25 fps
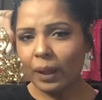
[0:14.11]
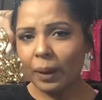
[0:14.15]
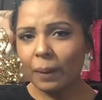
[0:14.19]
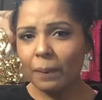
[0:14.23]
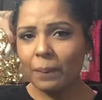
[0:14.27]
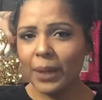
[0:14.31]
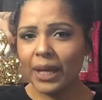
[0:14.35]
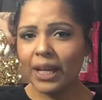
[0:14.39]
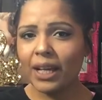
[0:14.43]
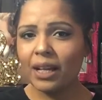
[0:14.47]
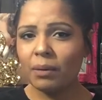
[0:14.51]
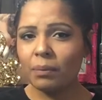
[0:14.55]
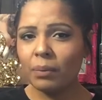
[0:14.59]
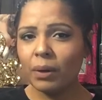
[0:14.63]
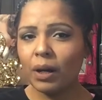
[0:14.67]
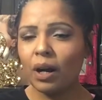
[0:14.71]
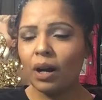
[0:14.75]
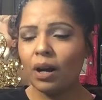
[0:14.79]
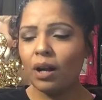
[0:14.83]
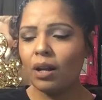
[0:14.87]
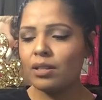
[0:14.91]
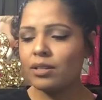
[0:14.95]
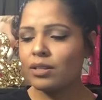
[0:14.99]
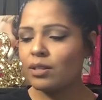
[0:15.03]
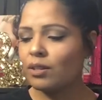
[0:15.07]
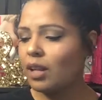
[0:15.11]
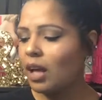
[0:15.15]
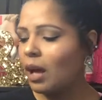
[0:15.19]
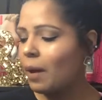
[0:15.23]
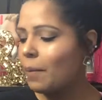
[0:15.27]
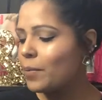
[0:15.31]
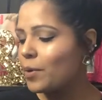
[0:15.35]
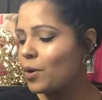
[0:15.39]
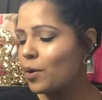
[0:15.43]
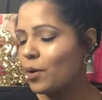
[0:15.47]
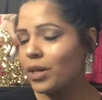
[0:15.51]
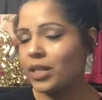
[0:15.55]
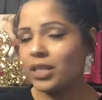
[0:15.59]
makeup haul. So now
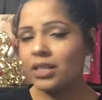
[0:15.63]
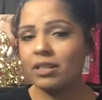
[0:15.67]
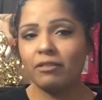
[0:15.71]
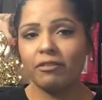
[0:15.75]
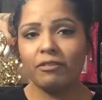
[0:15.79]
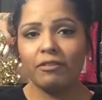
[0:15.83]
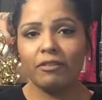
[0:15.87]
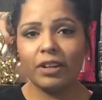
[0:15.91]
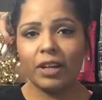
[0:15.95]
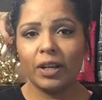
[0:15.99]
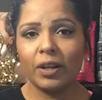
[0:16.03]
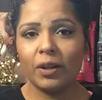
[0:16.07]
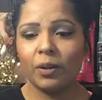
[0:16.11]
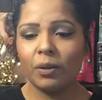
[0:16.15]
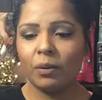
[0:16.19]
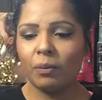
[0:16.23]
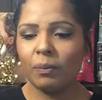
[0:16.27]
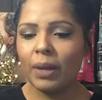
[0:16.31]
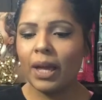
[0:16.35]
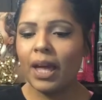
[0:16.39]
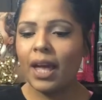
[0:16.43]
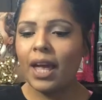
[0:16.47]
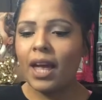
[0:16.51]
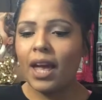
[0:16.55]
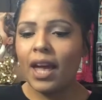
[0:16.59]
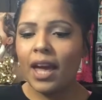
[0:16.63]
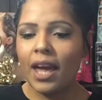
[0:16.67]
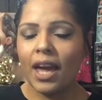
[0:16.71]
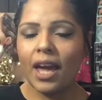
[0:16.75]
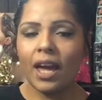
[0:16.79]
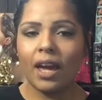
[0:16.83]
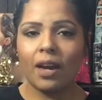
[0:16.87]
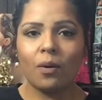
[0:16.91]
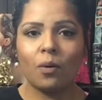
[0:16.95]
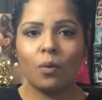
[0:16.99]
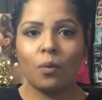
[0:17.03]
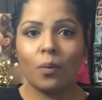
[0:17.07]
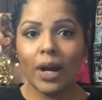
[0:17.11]
I'm going to film
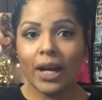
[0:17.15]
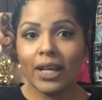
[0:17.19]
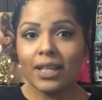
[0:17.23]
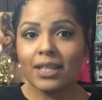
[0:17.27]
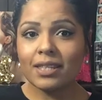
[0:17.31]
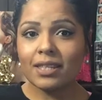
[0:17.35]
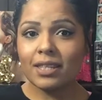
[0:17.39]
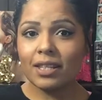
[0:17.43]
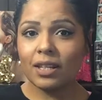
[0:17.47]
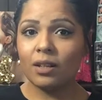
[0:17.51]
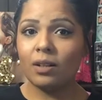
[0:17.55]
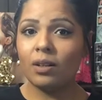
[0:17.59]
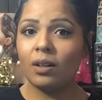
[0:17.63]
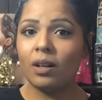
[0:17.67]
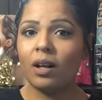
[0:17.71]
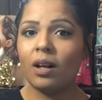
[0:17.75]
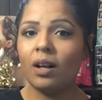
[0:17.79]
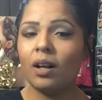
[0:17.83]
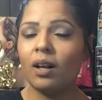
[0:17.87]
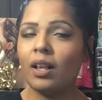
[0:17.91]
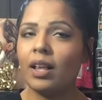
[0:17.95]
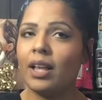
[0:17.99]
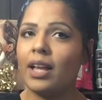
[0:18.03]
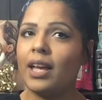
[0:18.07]
a wet seal haul.